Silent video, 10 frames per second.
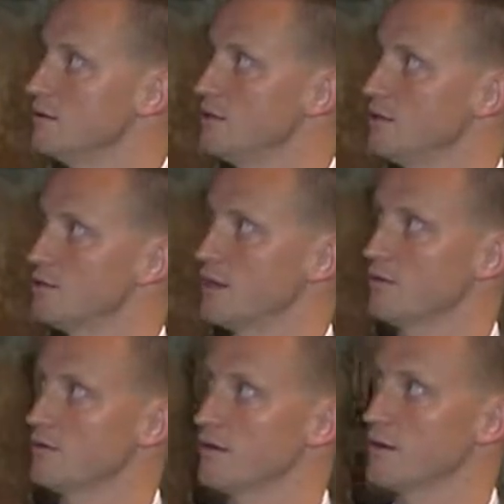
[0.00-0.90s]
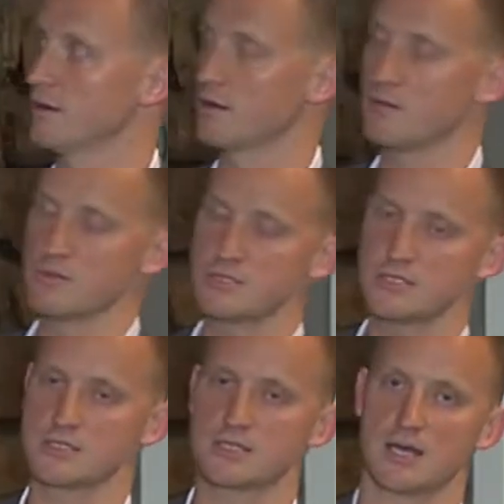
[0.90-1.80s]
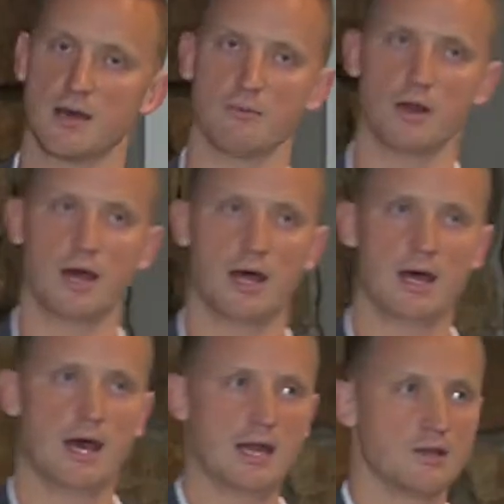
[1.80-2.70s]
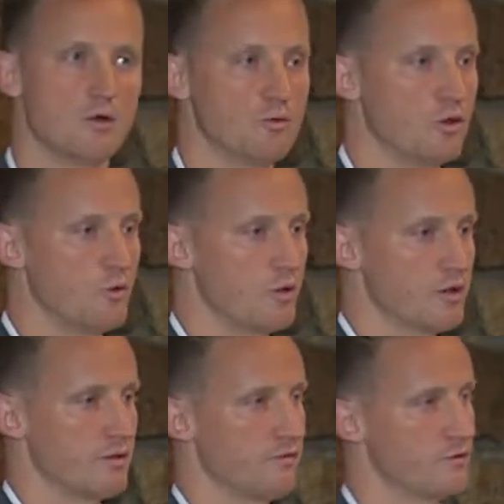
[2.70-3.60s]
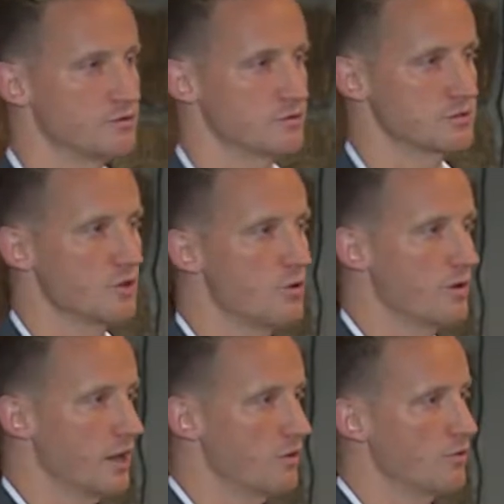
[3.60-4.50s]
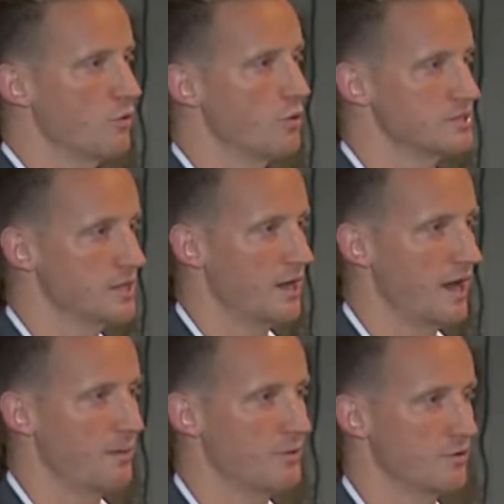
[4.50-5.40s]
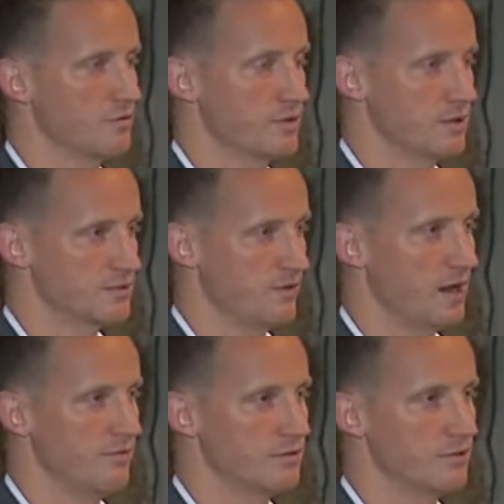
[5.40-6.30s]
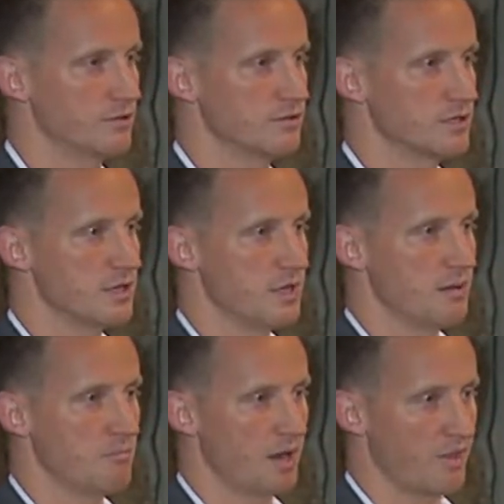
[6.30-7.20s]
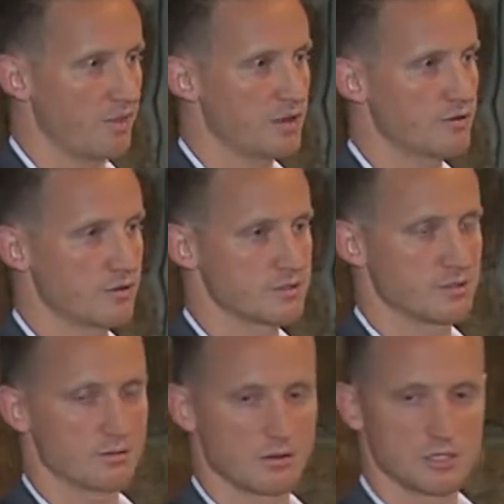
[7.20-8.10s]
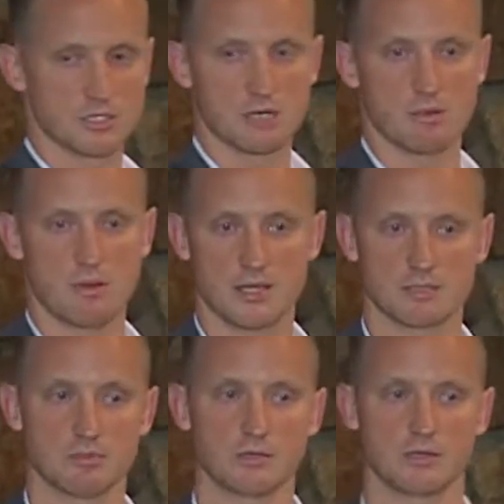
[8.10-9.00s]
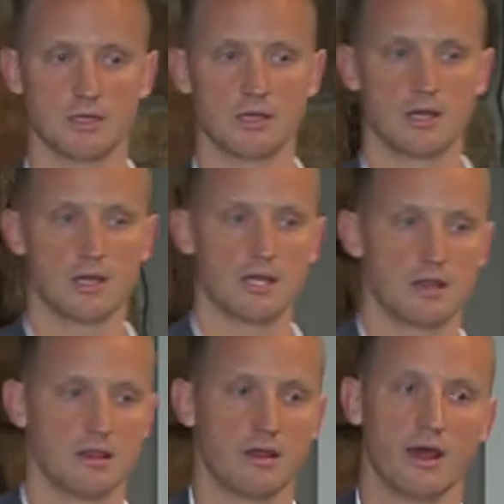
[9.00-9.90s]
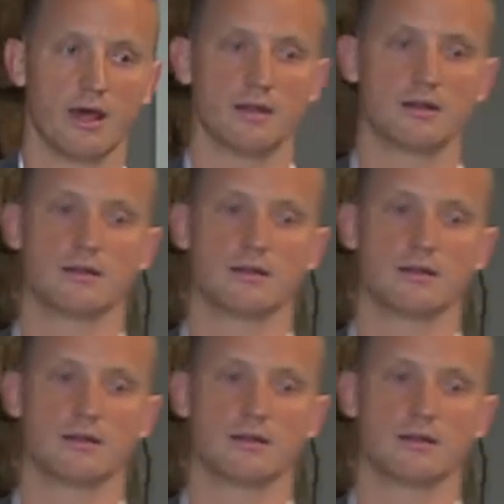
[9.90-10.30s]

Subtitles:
you know, kind of a come to Jesus time. I don't know where the future is going. I don't know what's going to happen over the next 5 years, but I think there is a legitimate possibility that